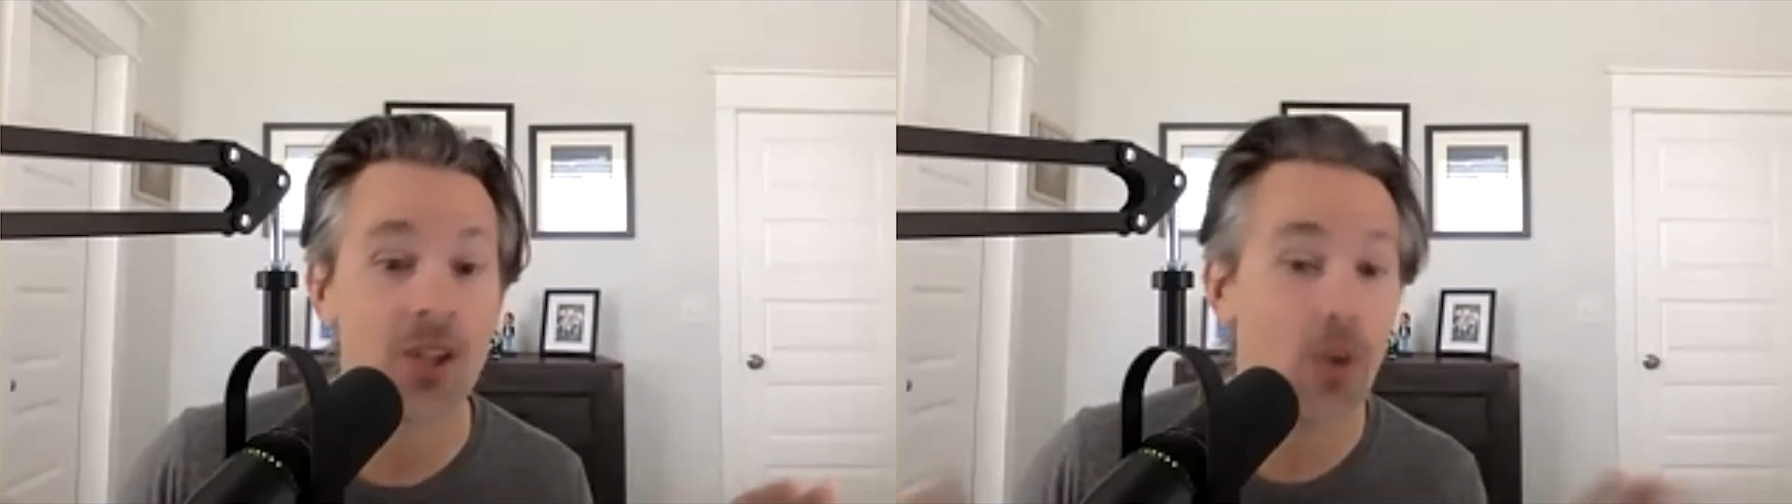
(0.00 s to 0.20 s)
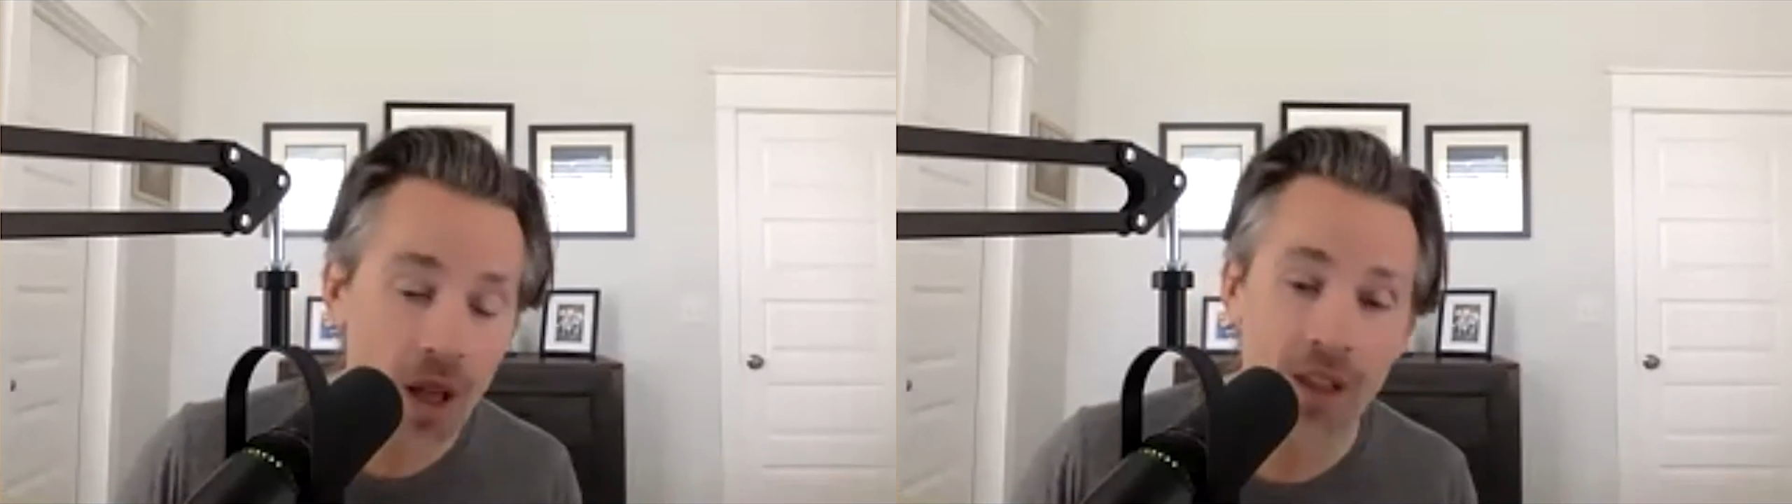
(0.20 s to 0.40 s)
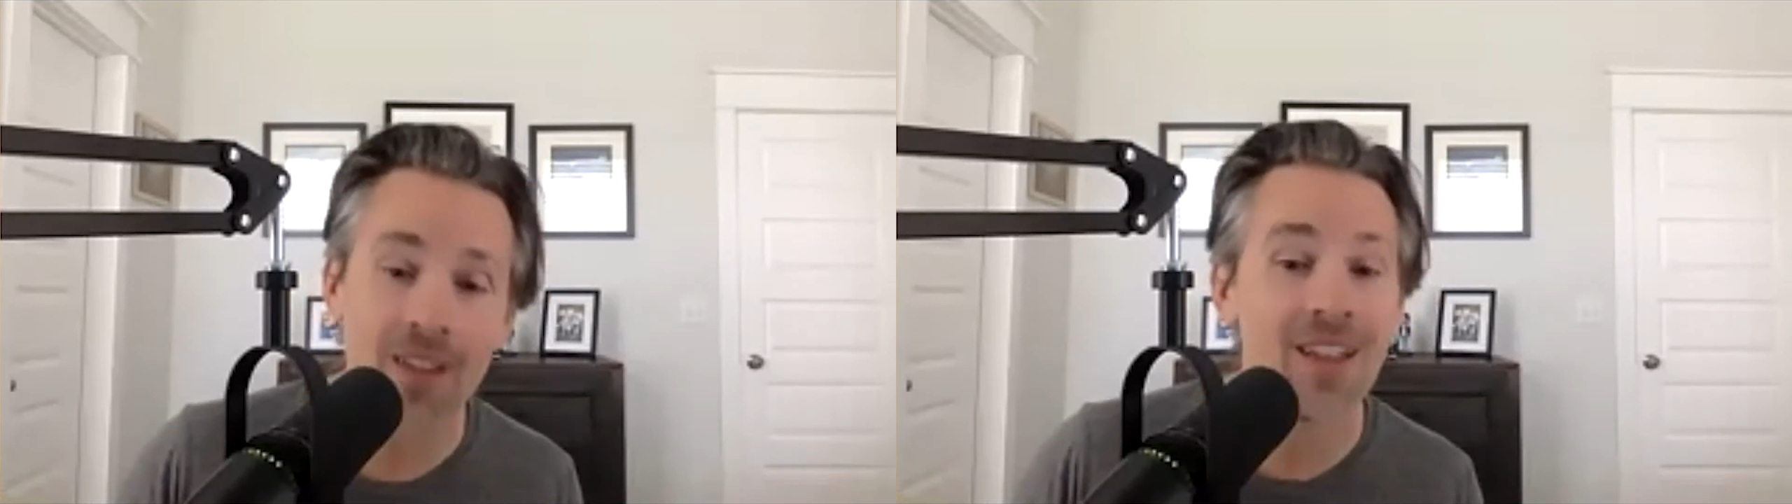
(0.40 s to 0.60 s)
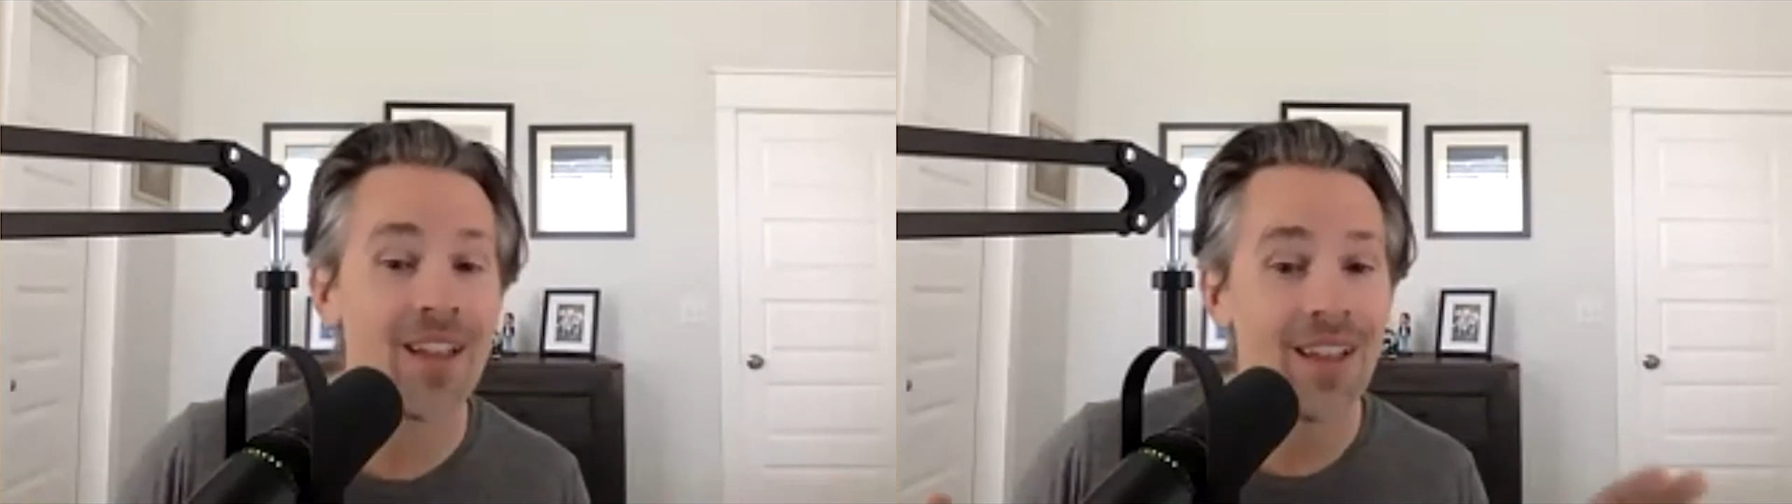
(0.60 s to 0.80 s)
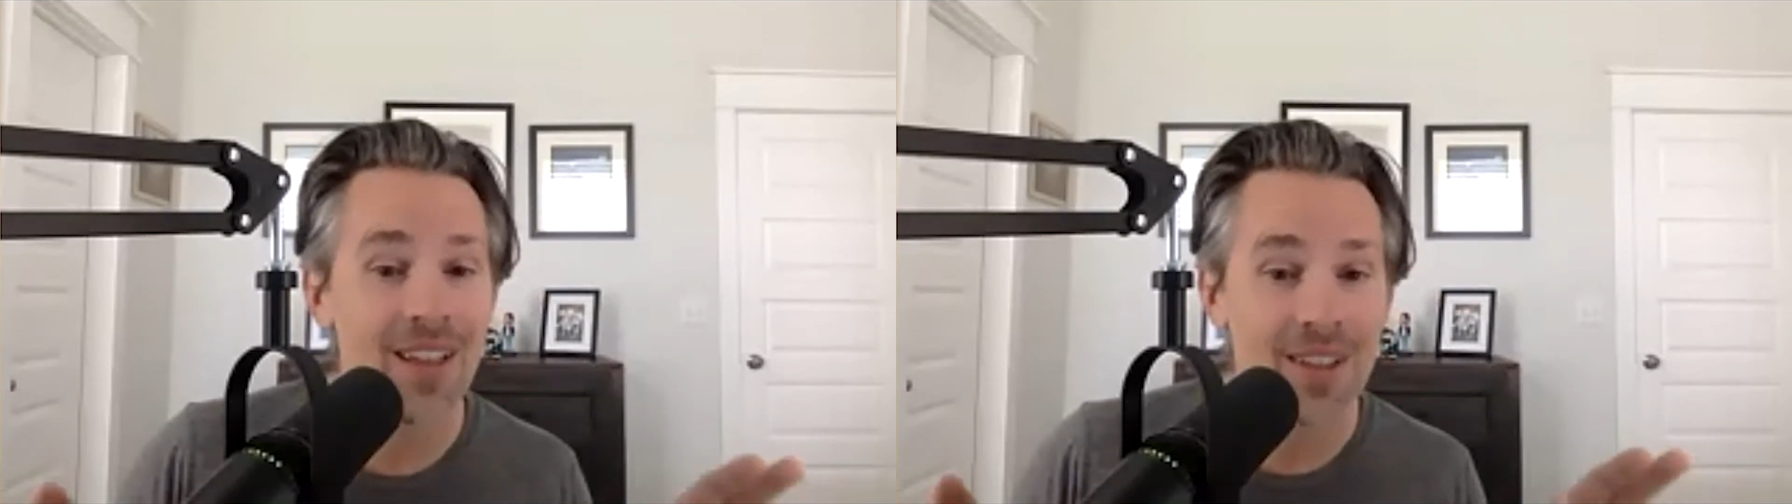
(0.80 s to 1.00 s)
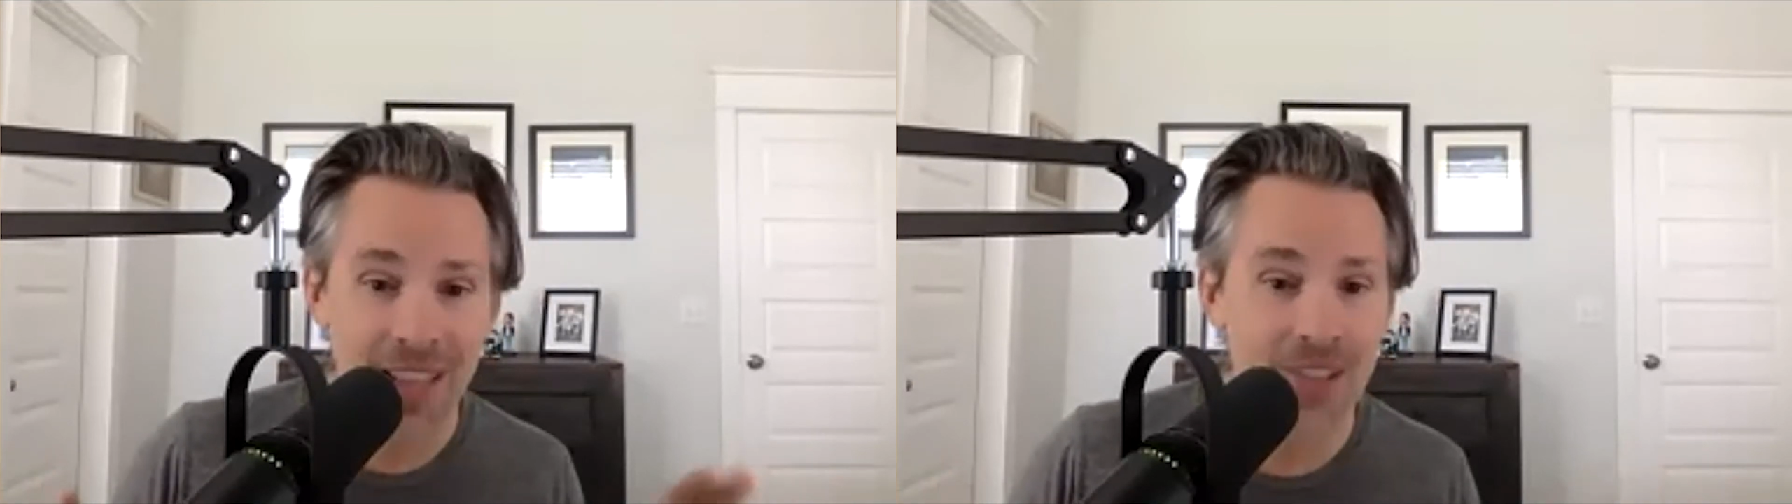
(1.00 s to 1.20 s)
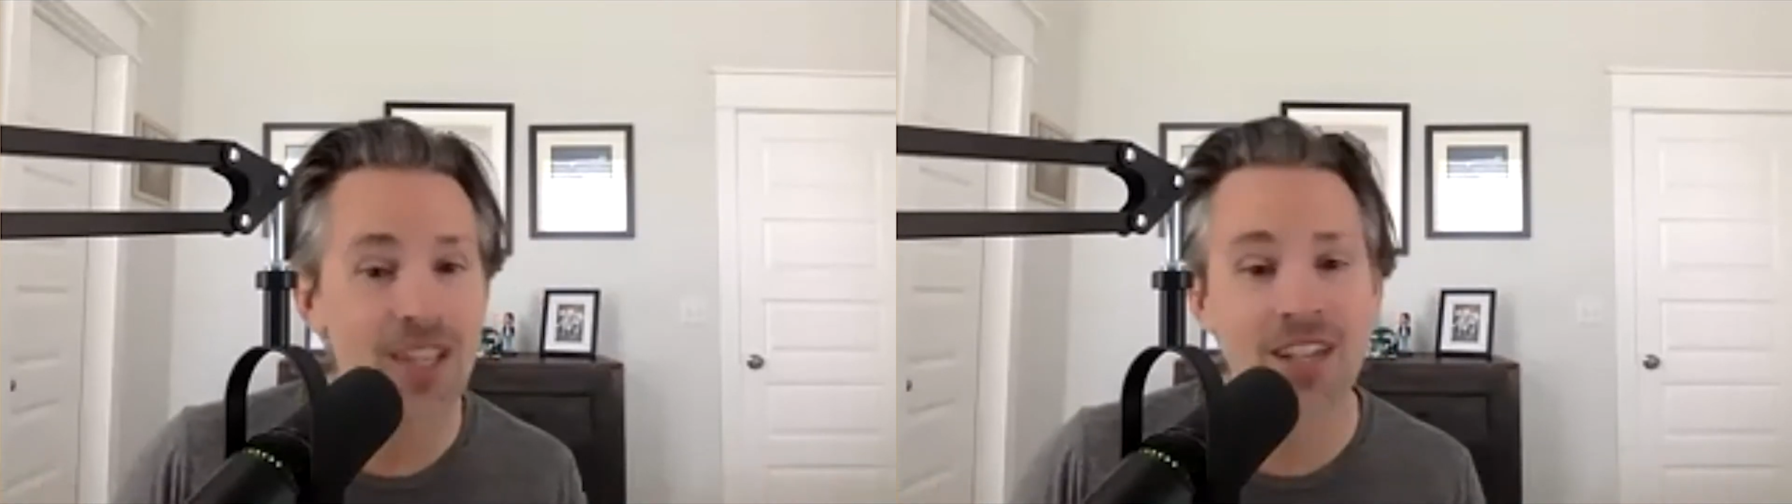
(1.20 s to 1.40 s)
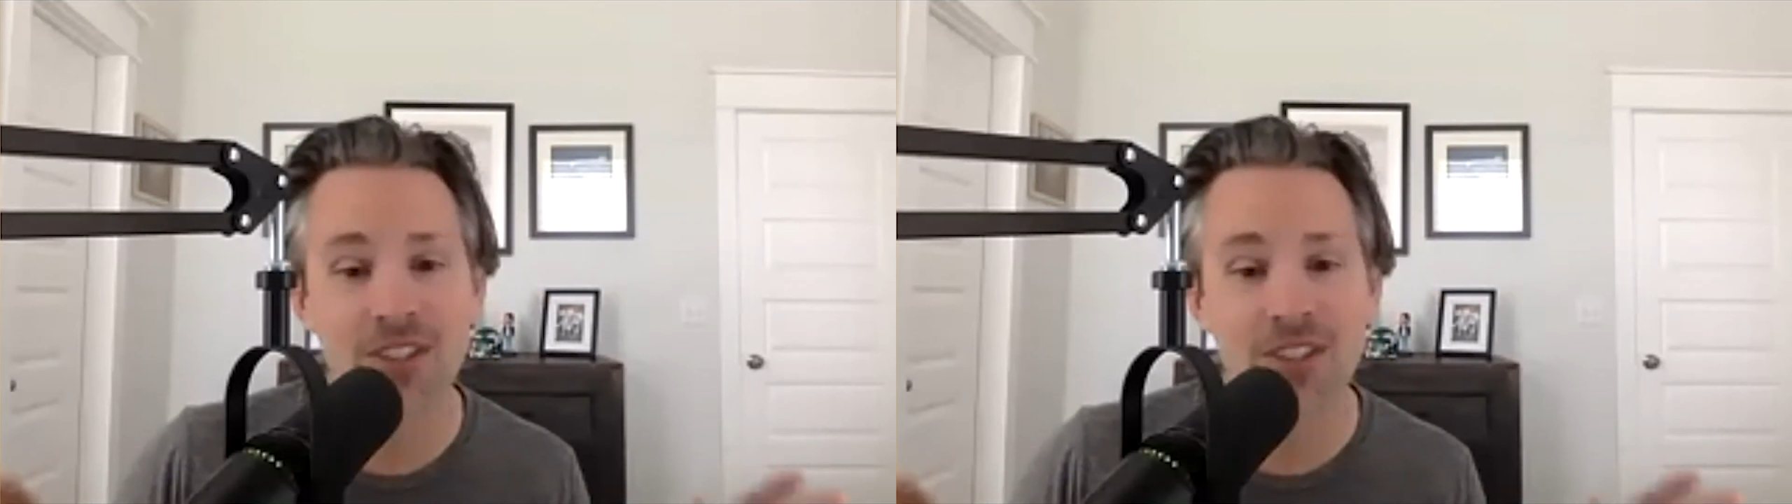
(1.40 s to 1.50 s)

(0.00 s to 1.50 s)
Well, thanks